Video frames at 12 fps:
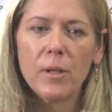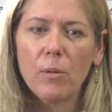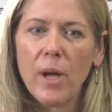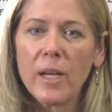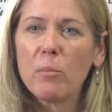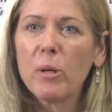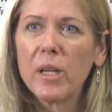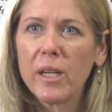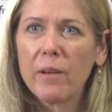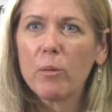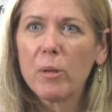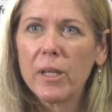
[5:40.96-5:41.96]
anybody and
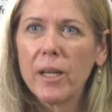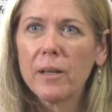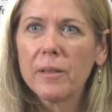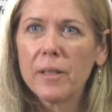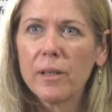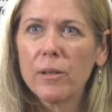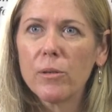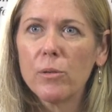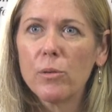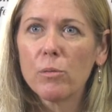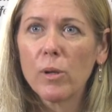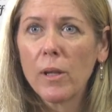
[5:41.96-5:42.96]
everybody out there
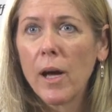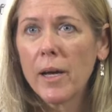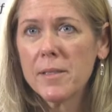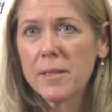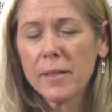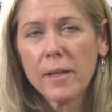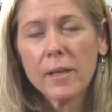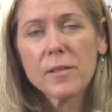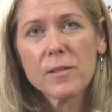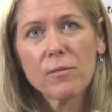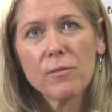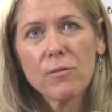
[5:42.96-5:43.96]
who relies on
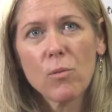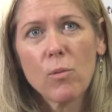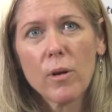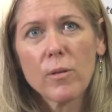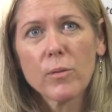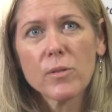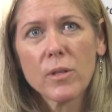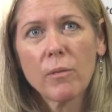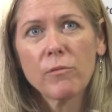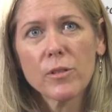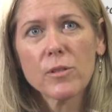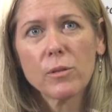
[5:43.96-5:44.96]
us for those
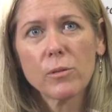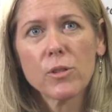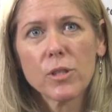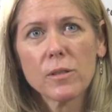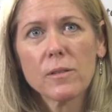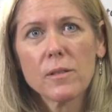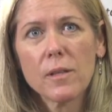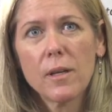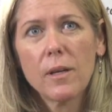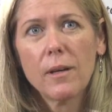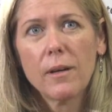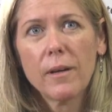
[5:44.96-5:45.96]
comfort solutions,
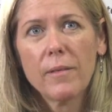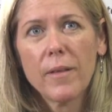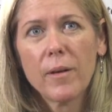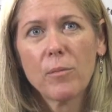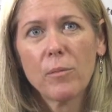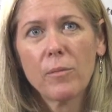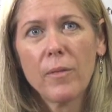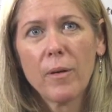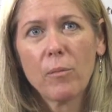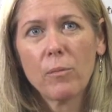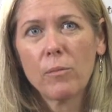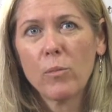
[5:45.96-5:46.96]
that
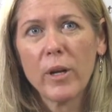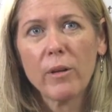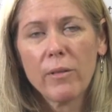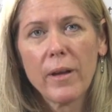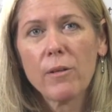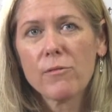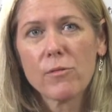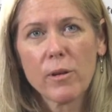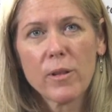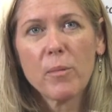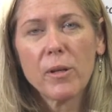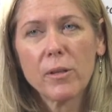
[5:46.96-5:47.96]
we're there for
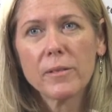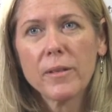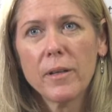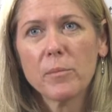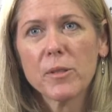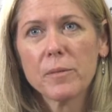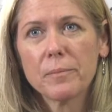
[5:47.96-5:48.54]
them at all times.